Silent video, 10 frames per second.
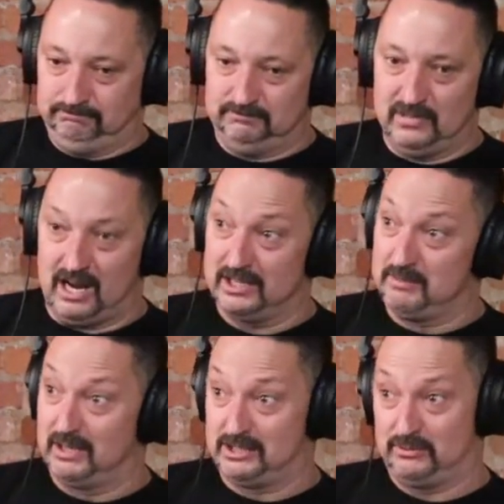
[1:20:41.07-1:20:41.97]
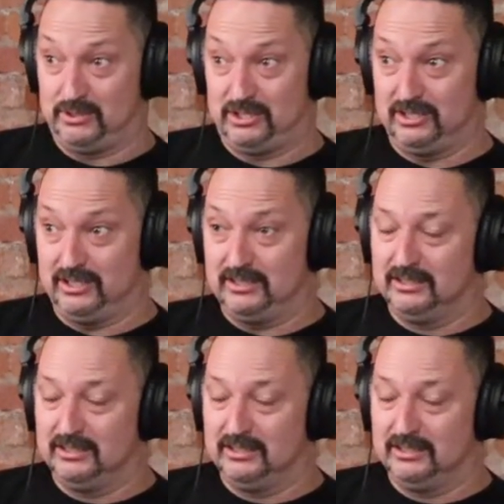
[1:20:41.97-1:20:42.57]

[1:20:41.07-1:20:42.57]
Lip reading: Not as much as we should.